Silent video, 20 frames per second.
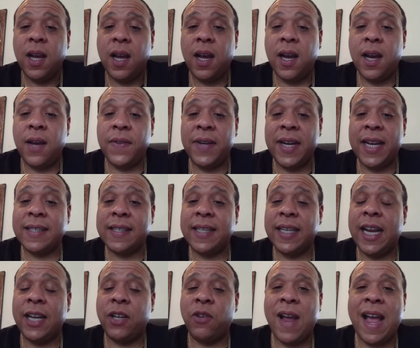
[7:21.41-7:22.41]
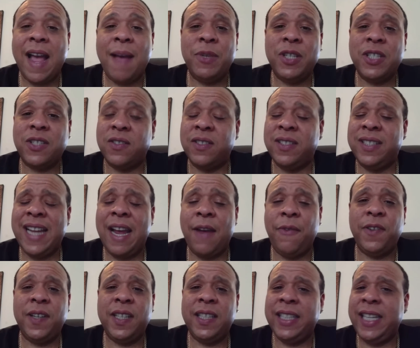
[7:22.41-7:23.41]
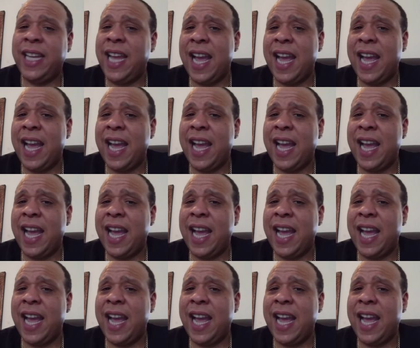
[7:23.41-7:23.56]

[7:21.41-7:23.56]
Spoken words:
The next thing I'd grab is definitely